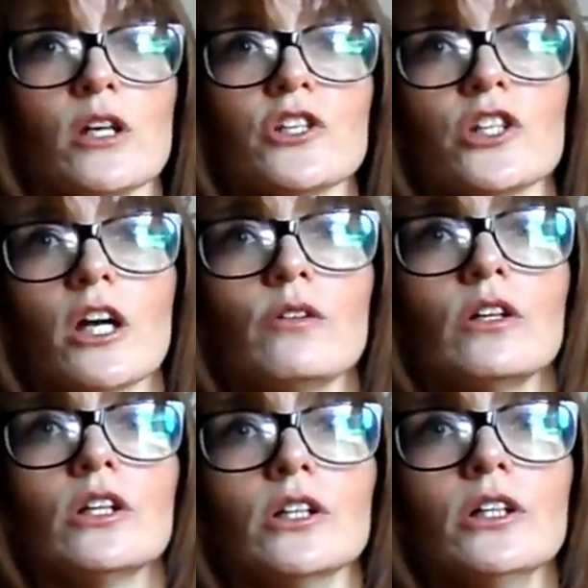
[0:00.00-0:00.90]
trench
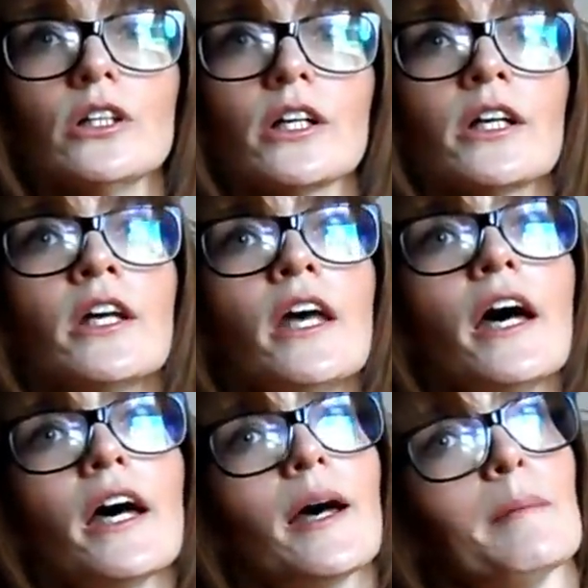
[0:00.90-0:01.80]
coat look.
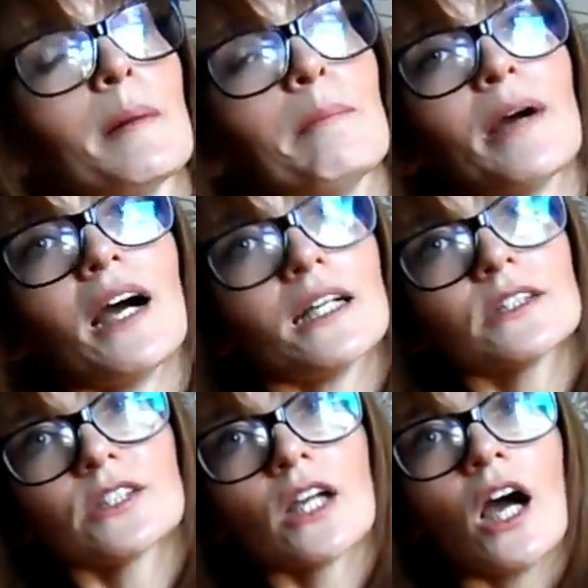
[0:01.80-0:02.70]

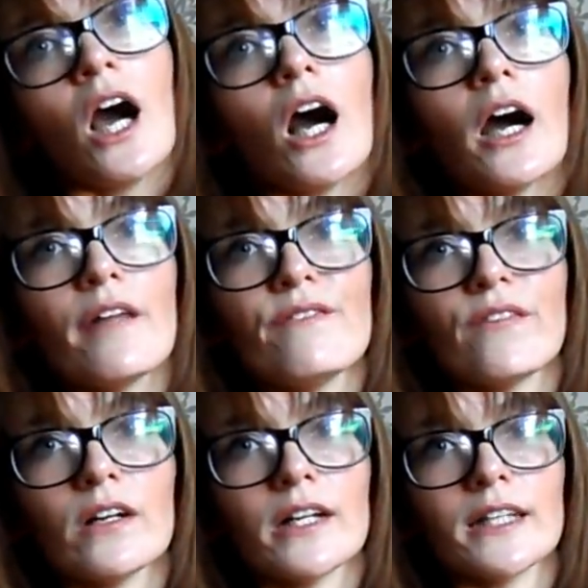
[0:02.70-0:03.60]
But I
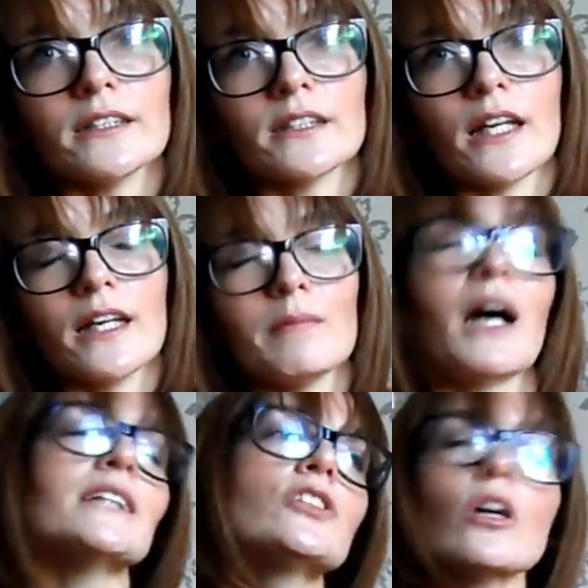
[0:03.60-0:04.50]
find
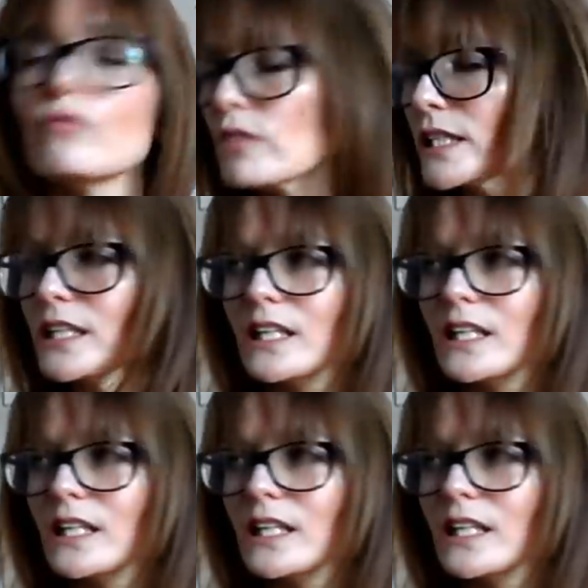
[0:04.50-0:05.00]
I don't